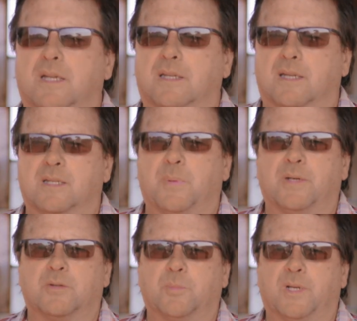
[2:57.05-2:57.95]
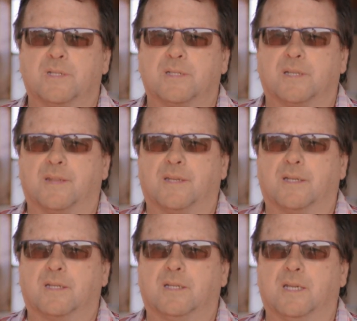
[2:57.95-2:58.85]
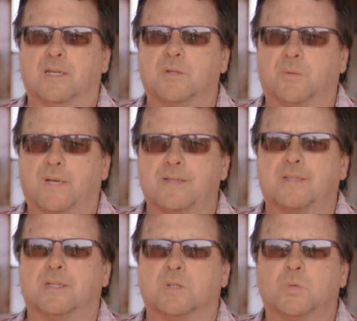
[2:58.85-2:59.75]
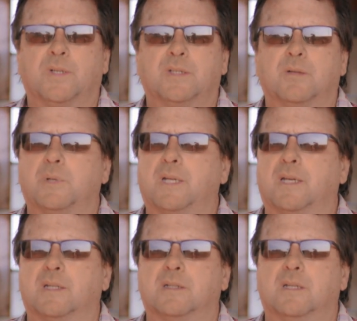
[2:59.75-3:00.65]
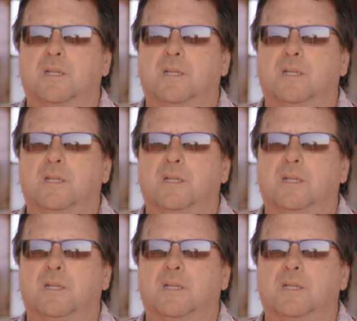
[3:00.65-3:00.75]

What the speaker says: It's been tremendous. I think in 2020 we had